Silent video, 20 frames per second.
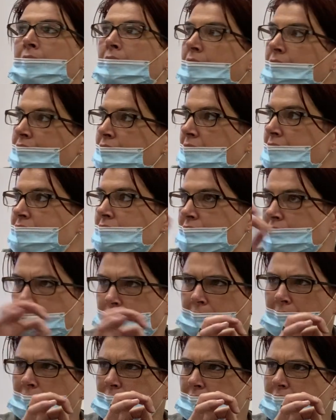Have you guys ever
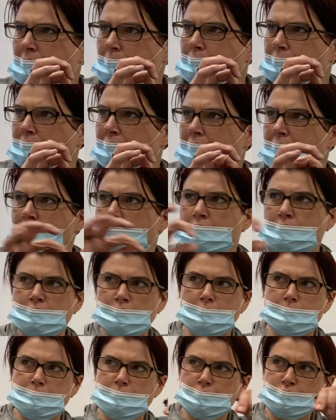played with that braid?
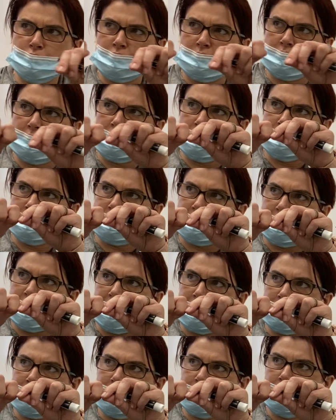You push it
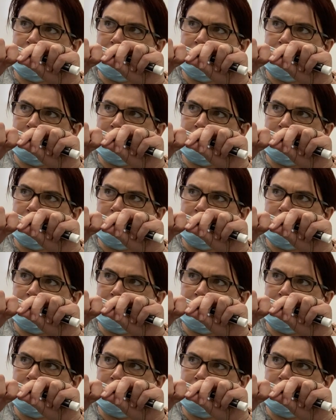together,